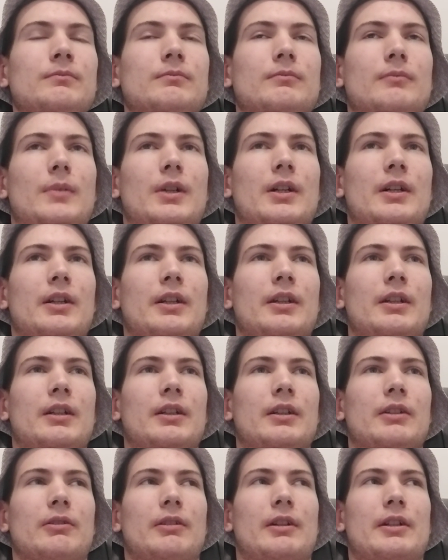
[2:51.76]

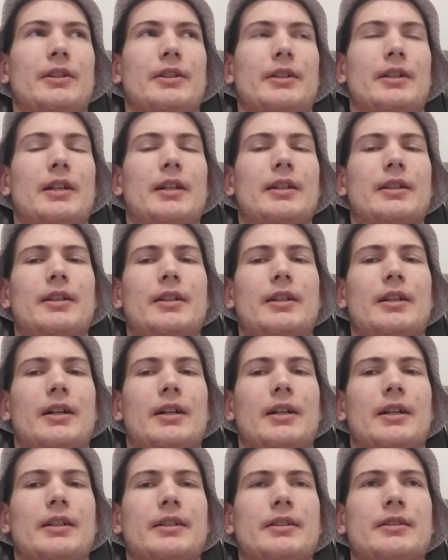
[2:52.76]
my granddad
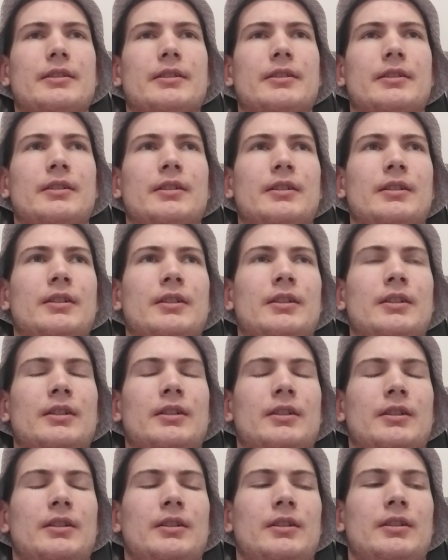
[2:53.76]
died,
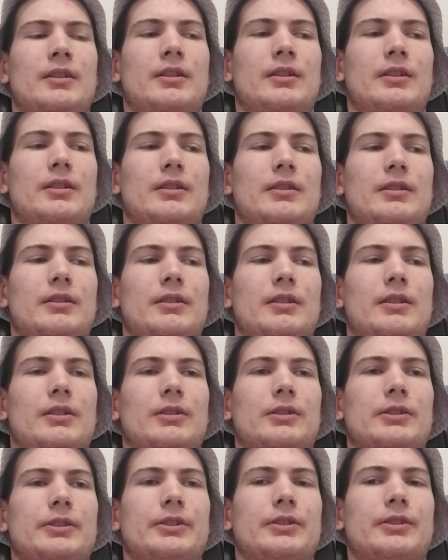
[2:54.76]
and
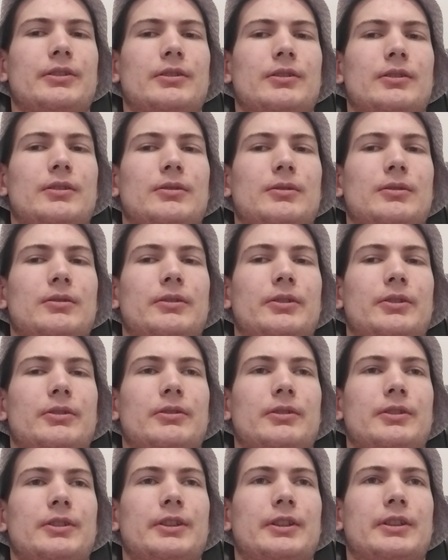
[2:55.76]
also
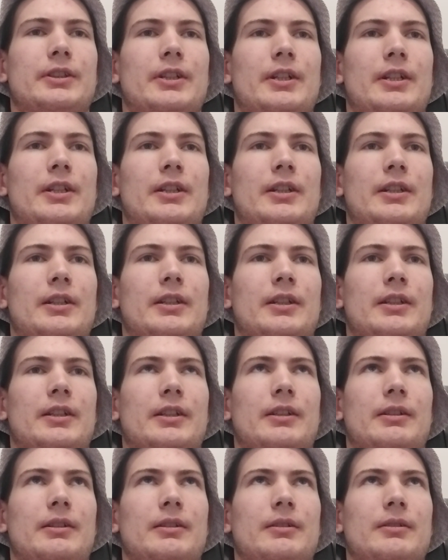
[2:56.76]
during that year
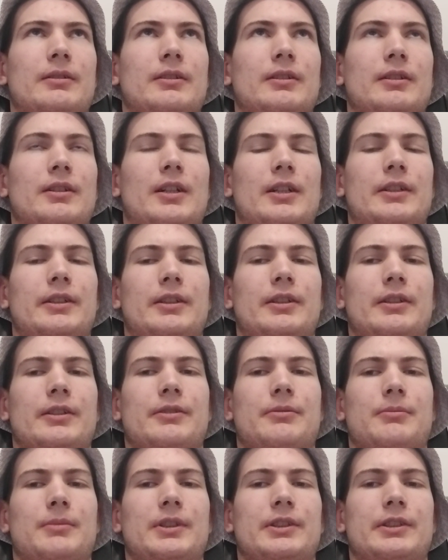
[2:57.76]
I gathered
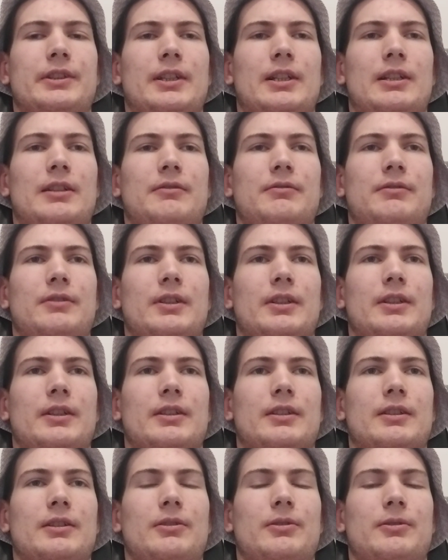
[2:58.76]
to myself
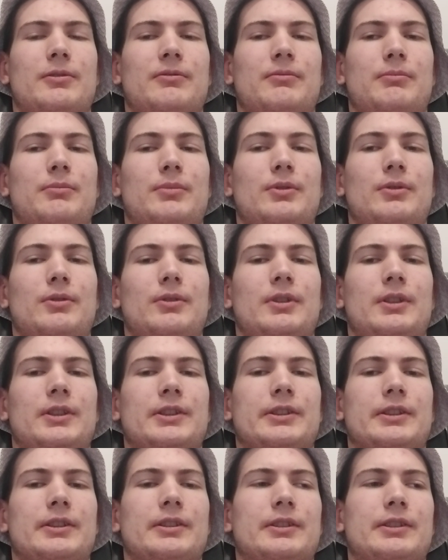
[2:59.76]
like a lot of
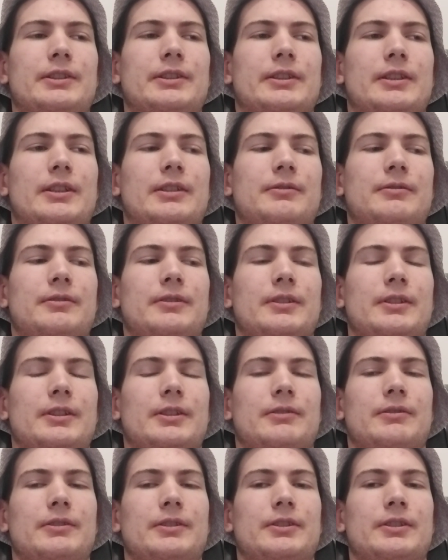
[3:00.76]
bullies and stuff, and
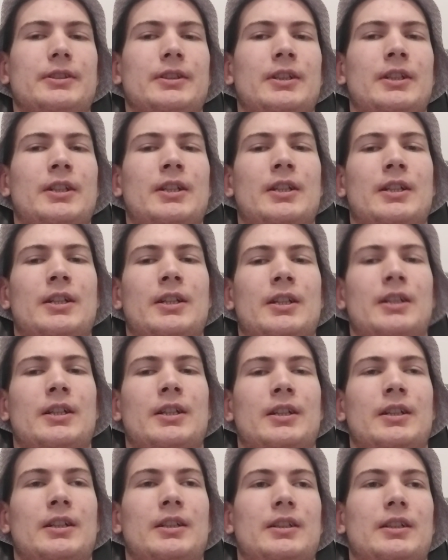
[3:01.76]
it was,
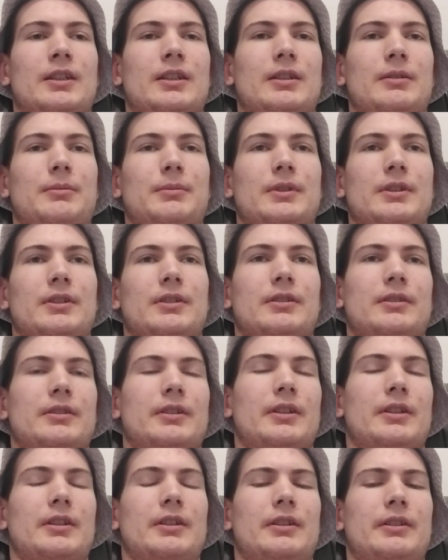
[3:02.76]
I mean,
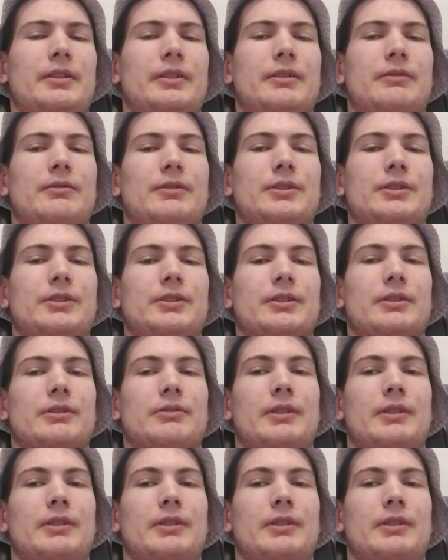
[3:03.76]
yeah, it wasn't